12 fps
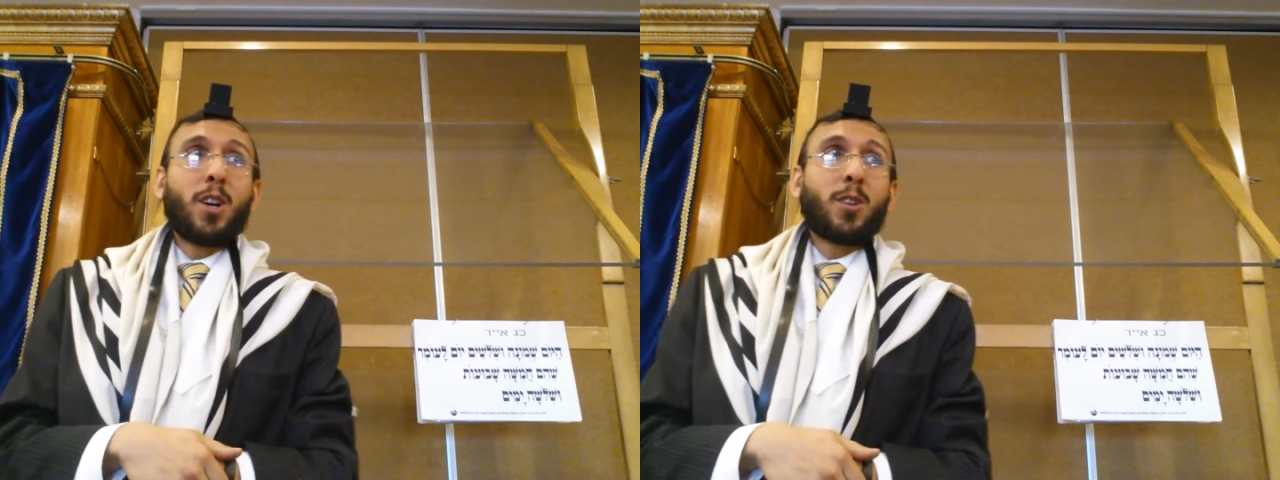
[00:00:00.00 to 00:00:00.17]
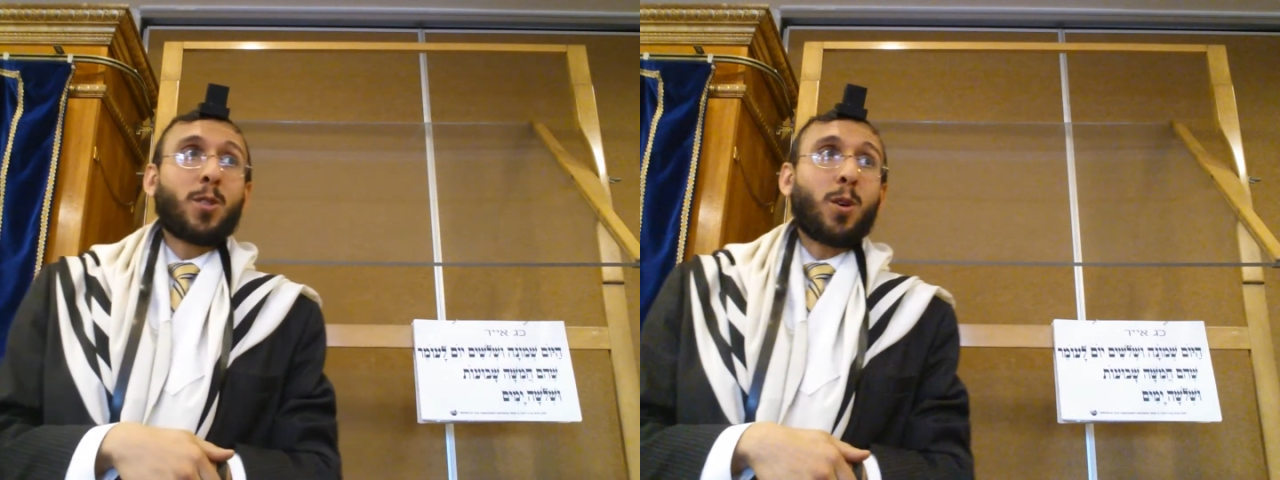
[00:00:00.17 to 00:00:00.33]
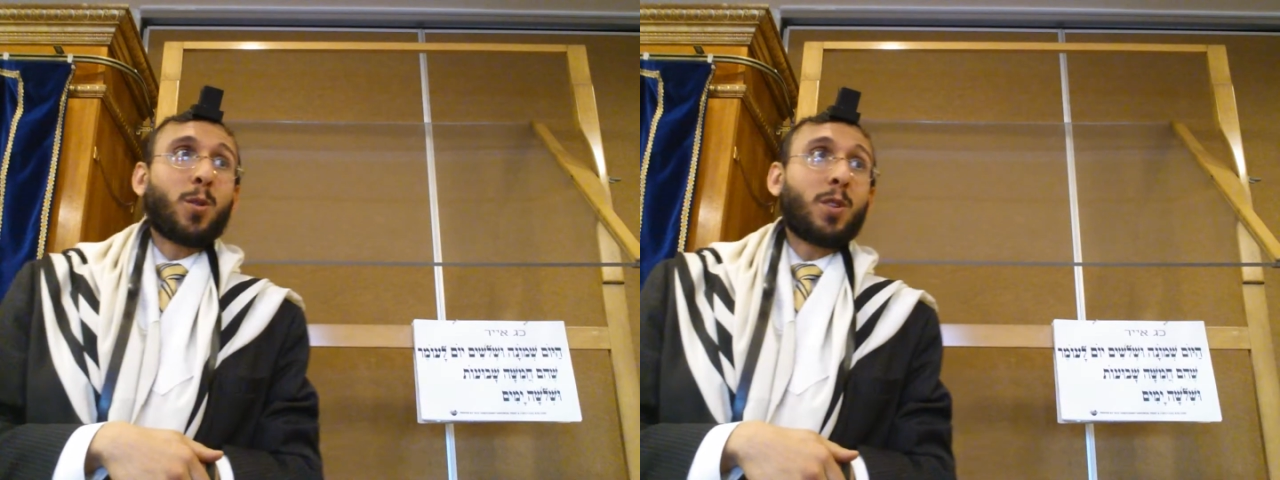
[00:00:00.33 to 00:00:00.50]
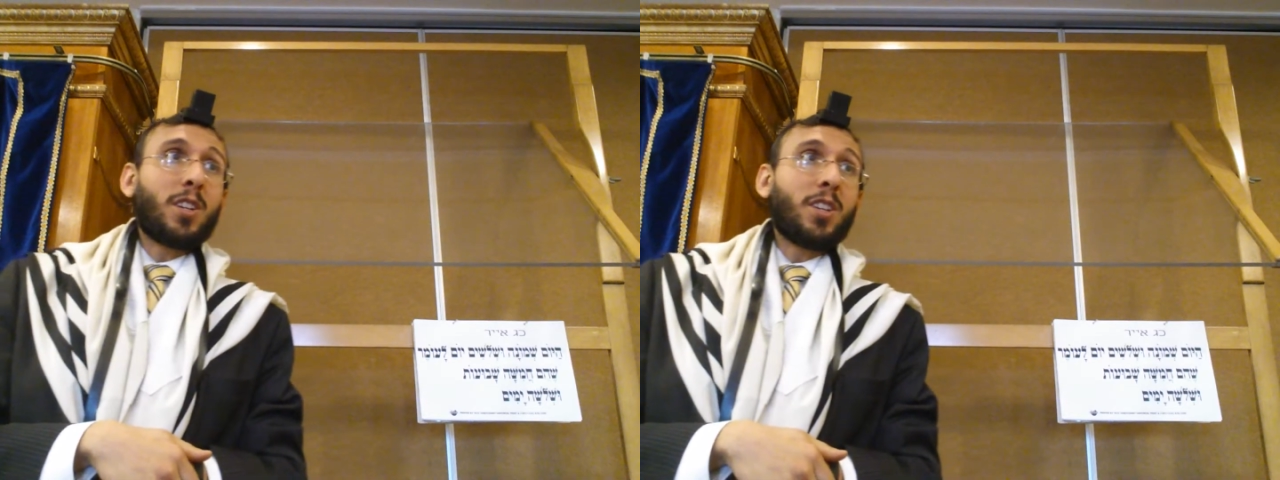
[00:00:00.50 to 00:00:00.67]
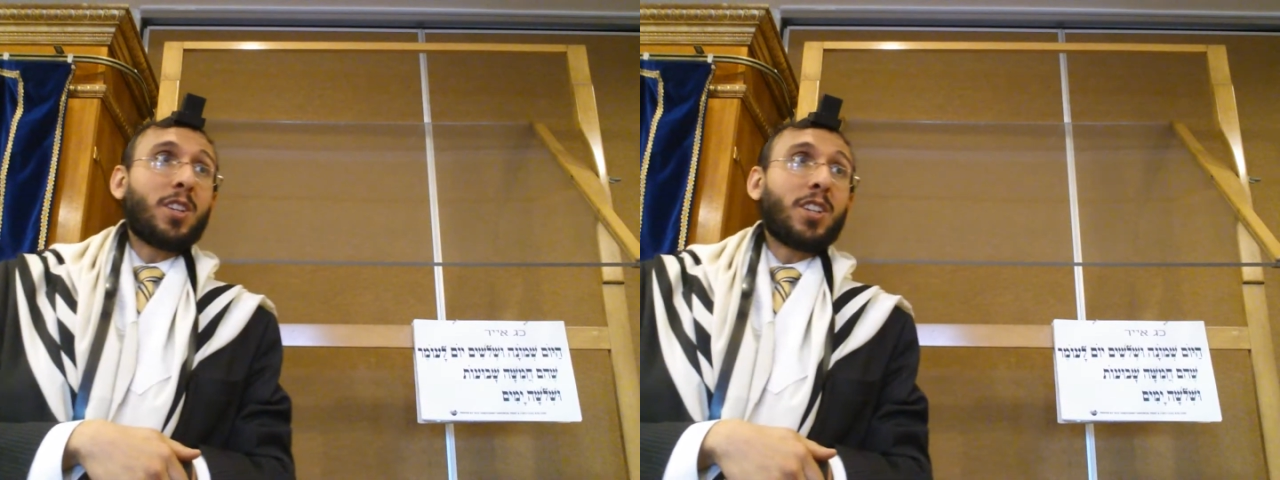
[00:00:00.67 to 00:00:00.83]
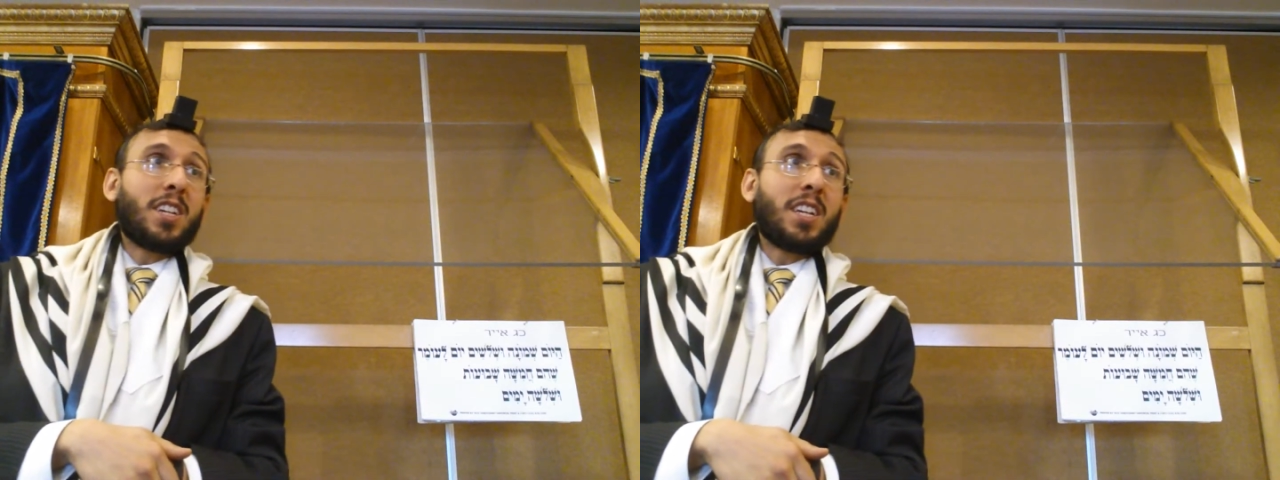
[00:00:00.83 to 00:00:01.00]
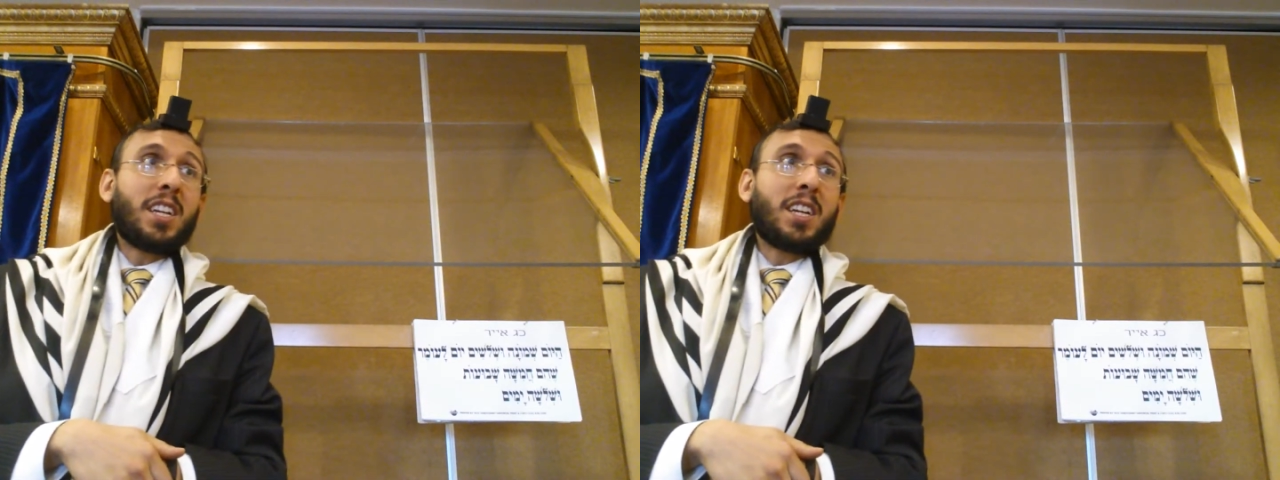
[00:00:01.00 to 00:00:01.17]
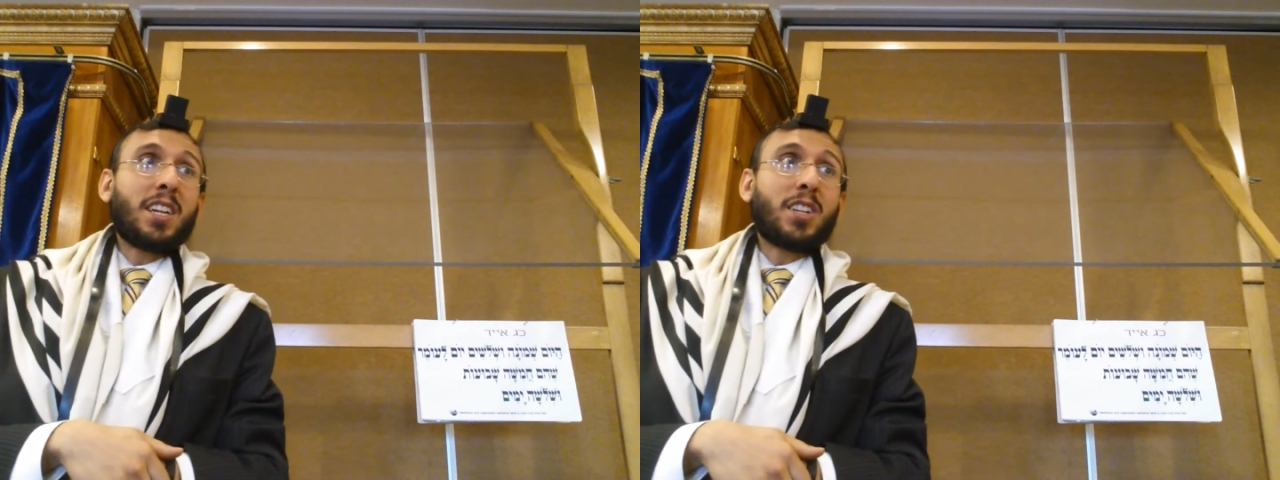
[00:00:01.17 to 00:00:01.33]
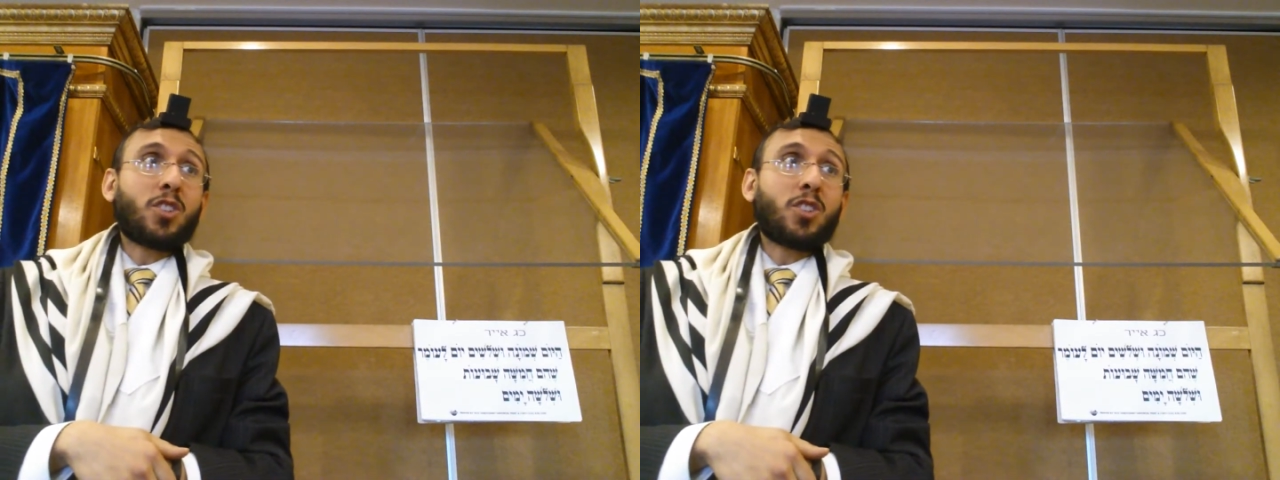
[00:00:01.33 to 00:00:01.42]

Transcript: So he,